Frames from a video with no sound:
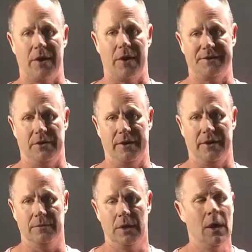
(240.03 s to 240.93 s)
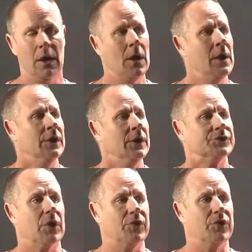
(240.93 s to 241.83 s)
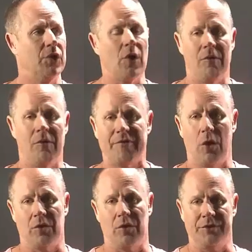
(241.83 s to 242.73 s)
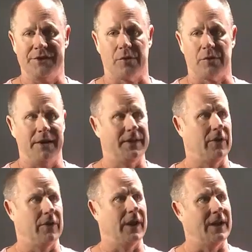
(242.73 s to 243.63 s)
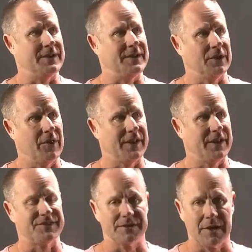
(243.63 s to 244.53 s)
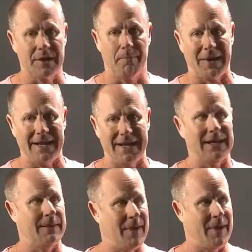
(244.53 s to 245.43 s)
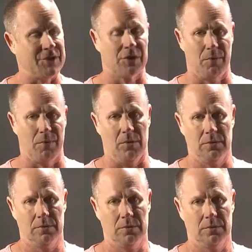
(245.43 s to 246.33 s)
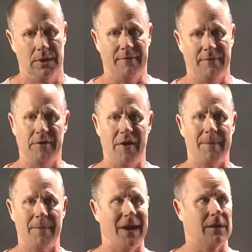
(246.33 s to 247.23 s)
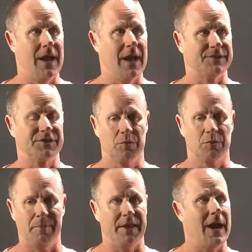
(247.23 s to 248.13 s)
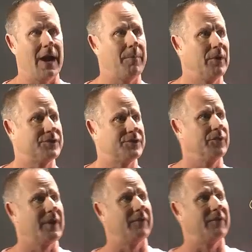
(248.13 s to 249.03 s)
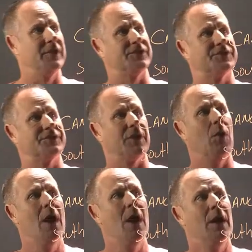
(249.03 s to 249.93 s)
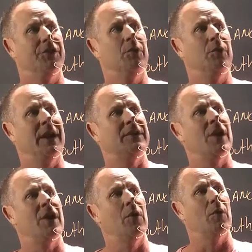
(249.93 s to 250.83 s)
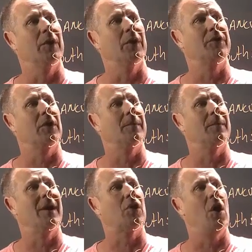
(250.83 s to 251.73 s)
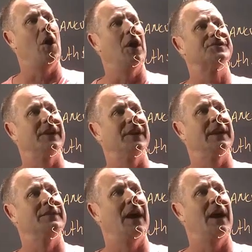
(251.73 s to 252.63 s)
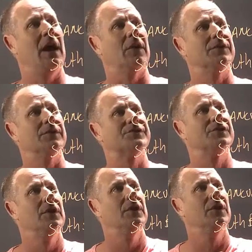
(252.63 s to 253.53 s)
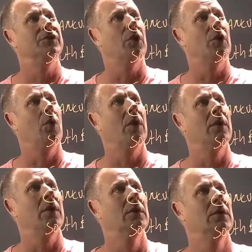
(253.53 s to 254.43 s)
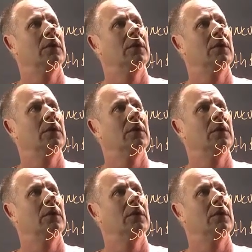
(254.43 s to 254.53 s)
criteria. So you don't vote on these criteria until this is completely measurable. And if you've had my class, this would be the operational definition. So you need to know that we're talking about cost in dollars, door